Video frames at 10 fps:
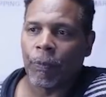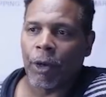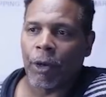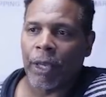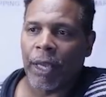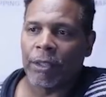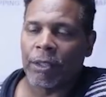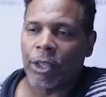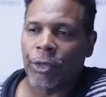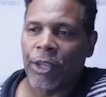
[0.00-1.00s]
Okay.
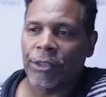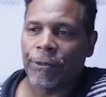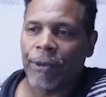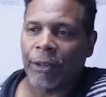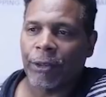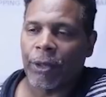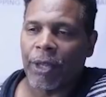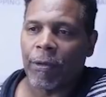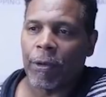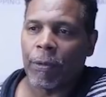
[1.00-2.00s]
So this fractal
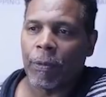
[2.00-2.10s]
level,